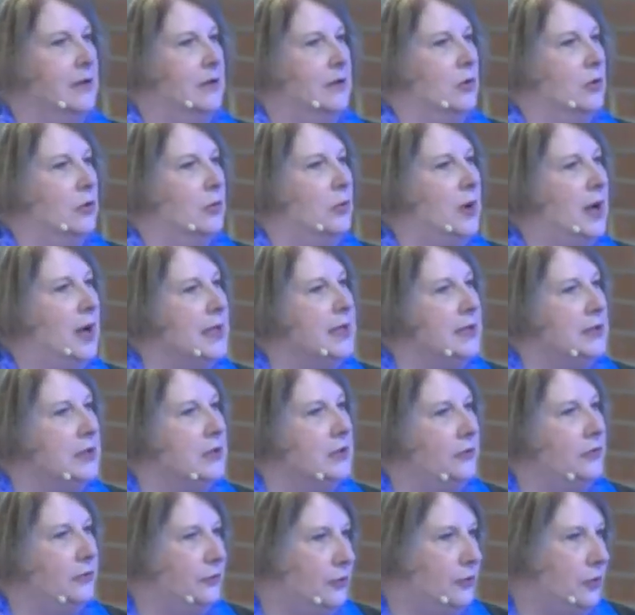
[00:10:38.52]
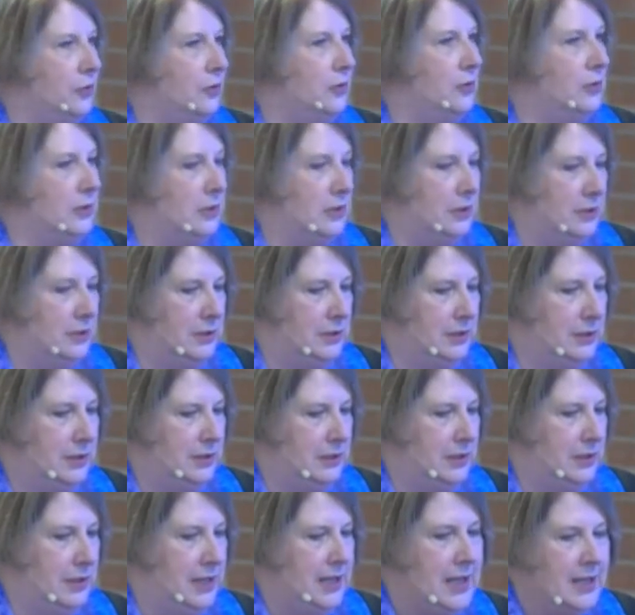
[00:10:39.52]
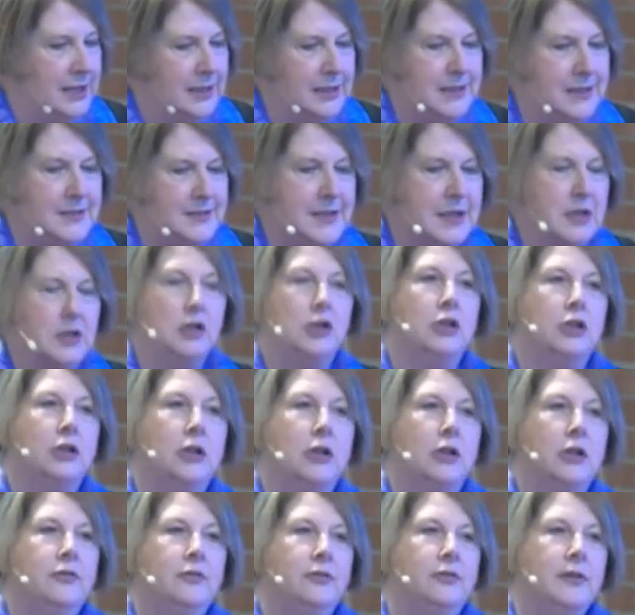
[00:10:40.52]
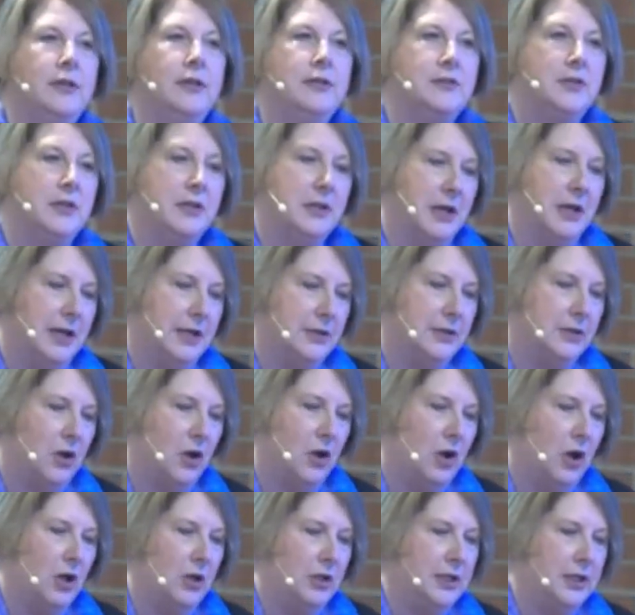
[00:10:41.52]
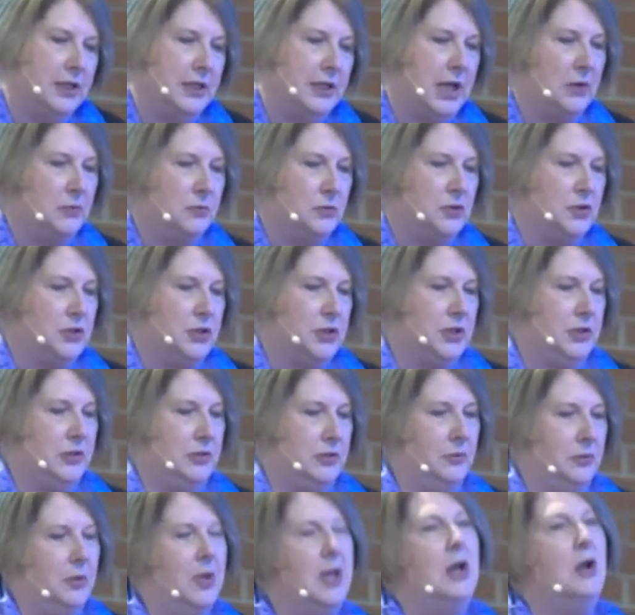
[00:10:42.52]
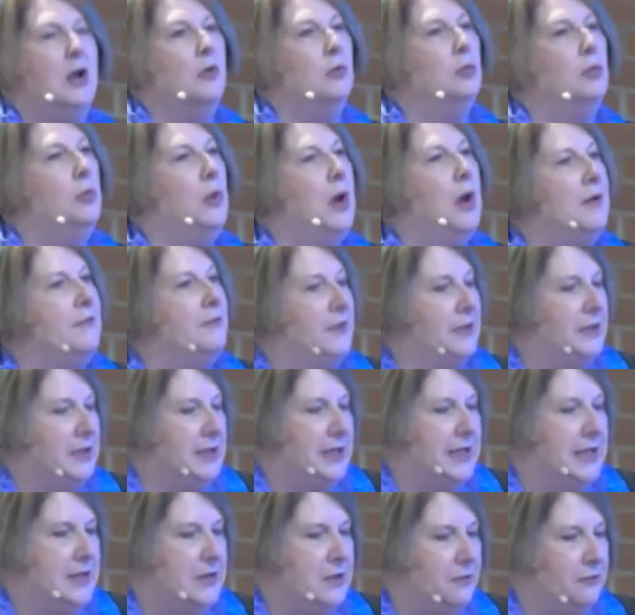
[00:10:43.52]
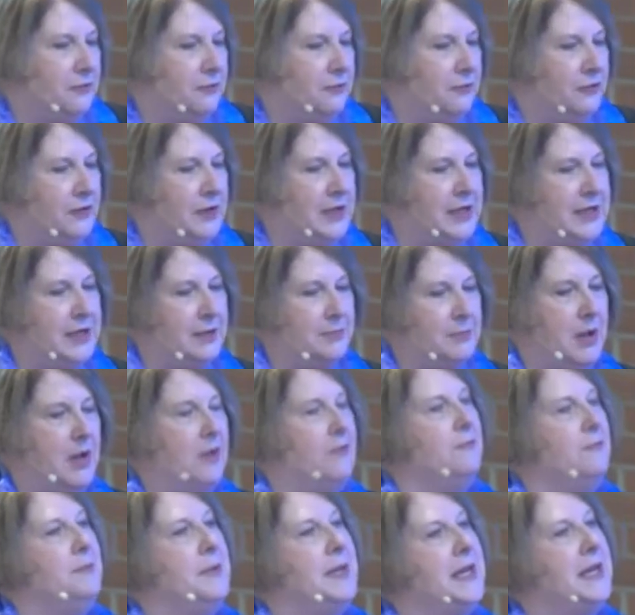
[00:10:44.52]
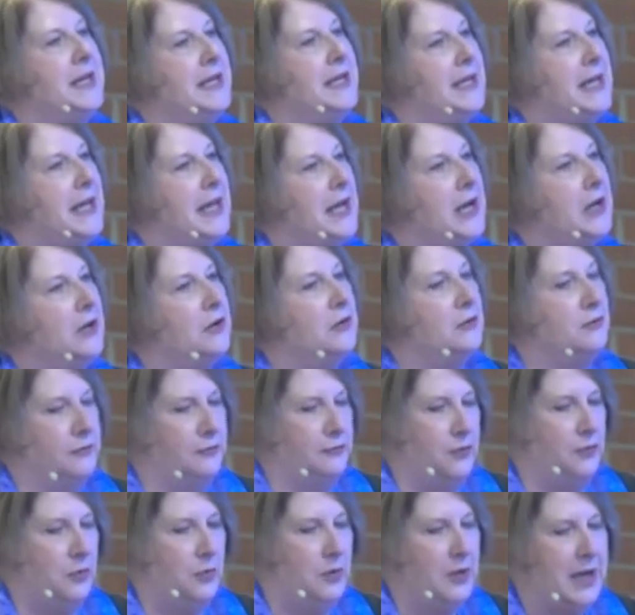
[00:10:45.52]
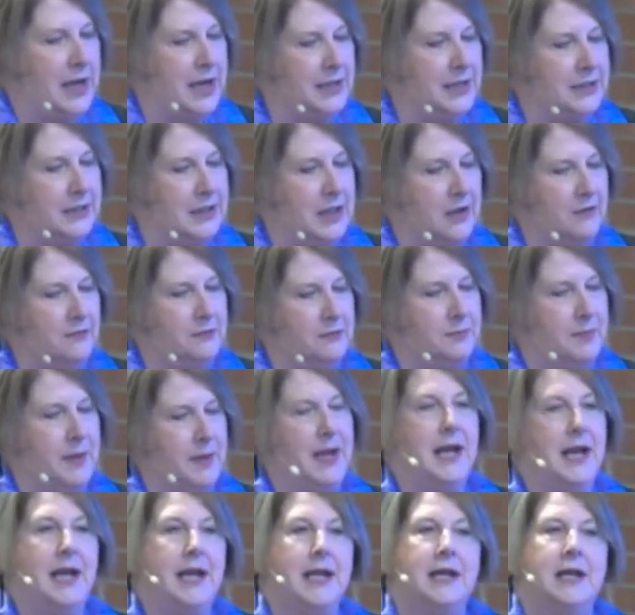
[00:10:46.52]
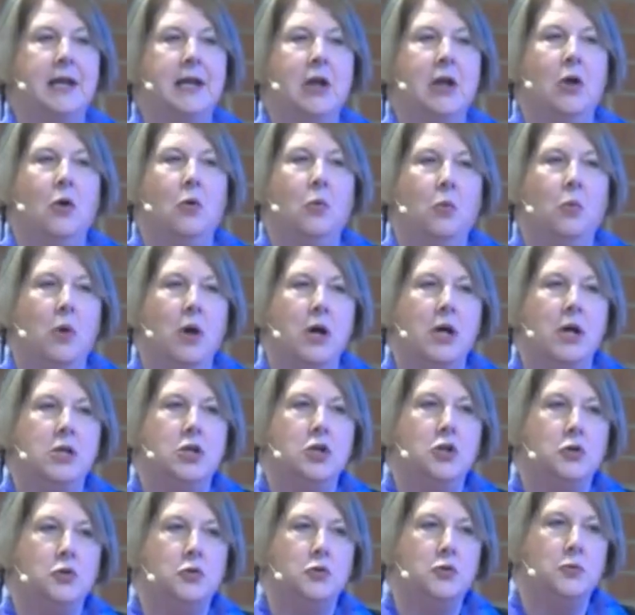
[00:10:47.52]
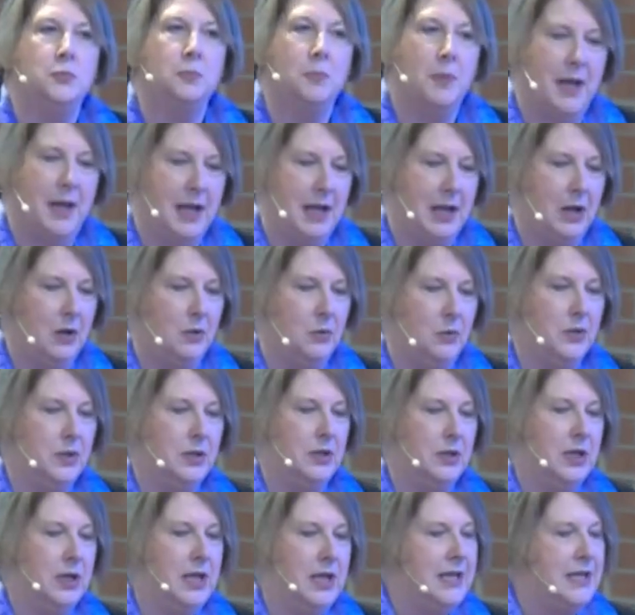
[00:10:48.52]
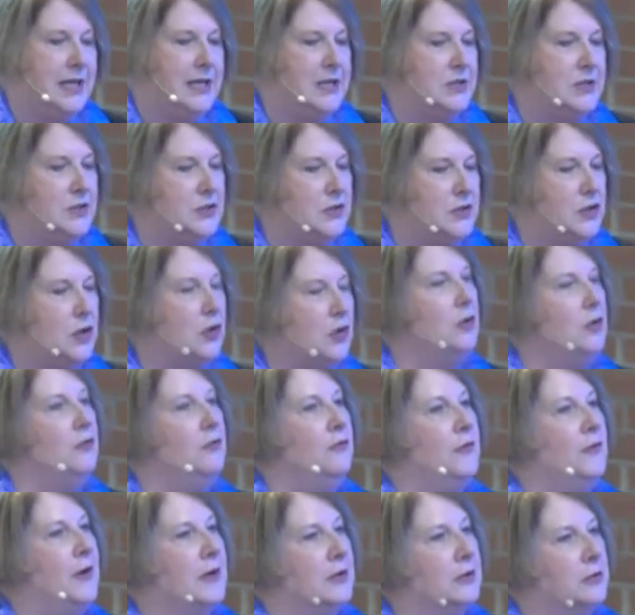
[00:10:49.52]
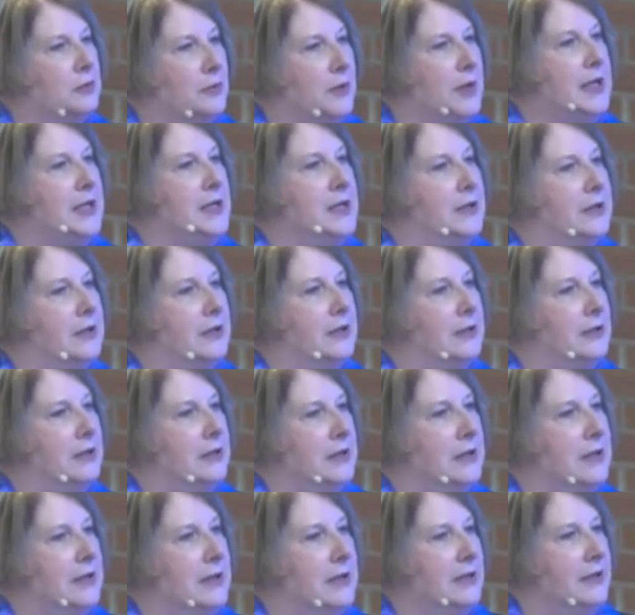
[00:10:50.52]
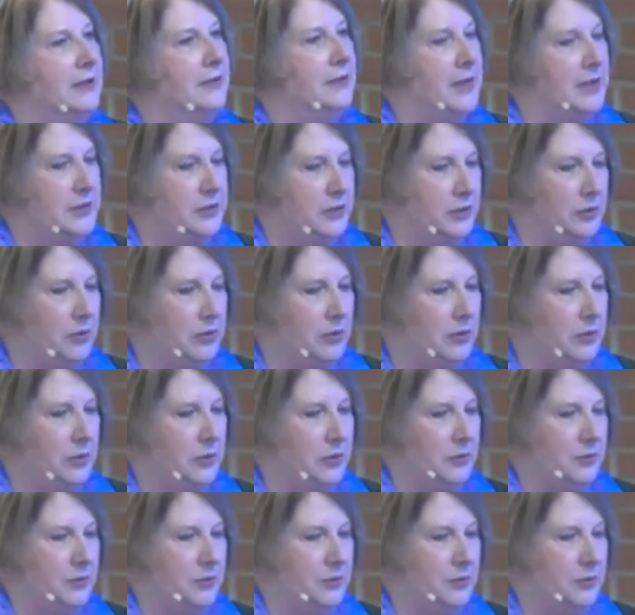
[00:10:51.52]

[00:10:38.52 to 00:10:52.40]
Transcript: Quiet your soul. Listen closely to God calling out to you. Revel in the freedom of being cared for and loved by one whose power is so far greater than your own.